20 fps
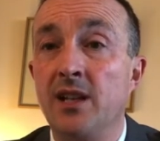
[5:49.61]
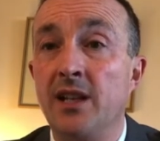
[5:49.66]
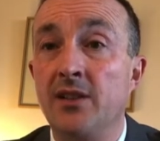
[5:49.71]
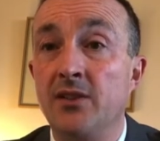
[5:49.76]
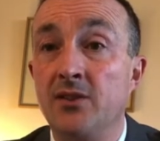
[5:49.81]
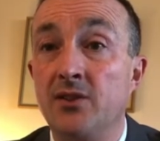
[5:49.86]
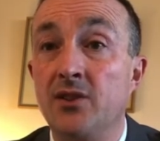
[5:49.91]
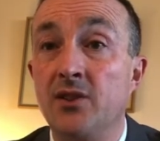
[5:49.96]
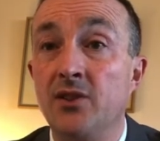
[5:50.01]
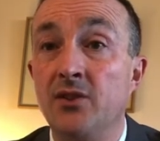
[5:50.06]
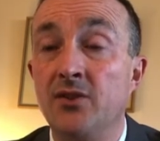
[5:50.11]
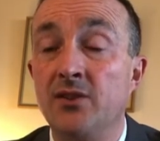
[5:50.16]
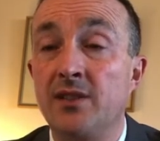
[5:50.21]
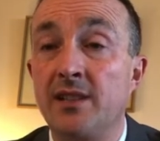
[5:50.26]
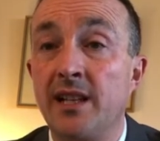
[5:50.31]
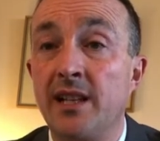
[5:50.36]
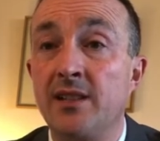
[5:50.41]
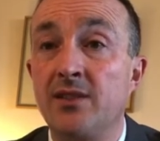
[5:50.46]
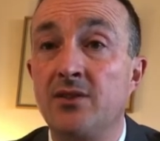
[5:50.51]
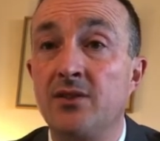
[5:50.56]
and
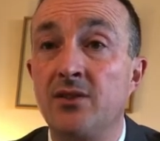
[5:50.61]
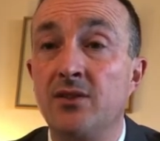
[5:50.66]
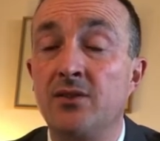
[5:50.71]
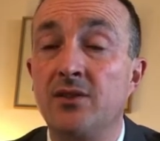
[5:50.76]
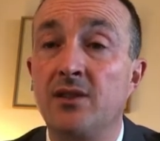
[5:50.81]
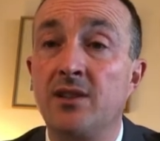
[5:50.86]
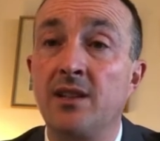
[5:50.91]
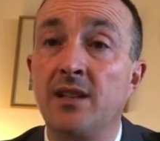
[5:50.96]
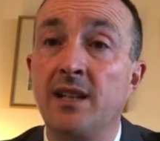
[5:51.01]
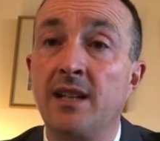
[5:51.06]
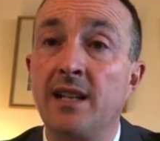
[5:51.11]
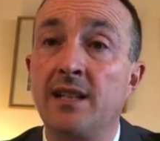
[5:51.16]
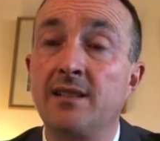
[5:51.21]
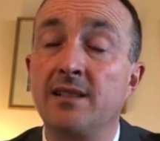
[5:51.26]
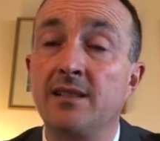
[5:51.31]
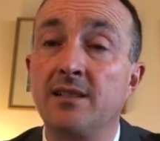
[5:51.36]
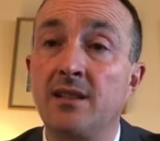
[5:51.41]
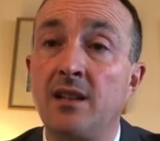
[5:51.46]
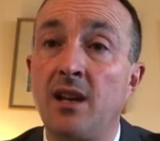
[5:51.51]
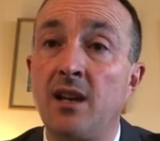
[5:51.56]
Tuesday due to the
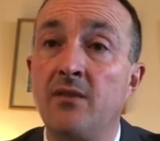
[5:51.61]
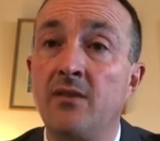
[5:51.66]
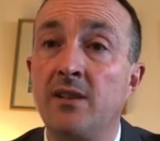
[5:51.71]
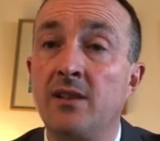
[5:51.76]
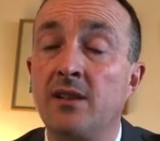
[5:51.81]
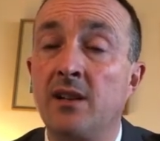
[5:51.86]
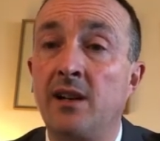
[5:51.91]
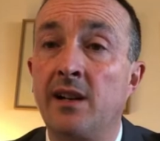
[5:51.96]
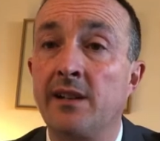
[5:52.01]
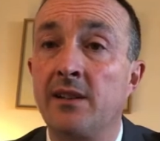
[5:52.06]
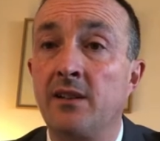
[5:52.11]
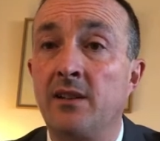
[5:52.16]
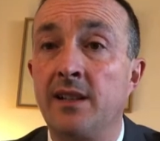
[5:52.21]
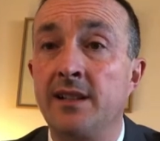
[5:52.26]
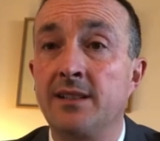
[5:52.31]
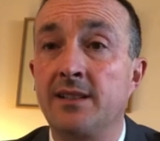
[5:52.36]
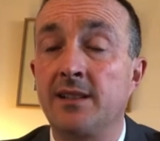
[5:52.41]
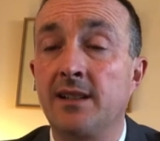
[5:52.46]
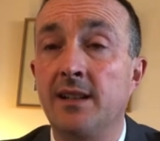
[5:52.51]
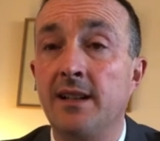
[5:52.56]
latest COVID guidelines.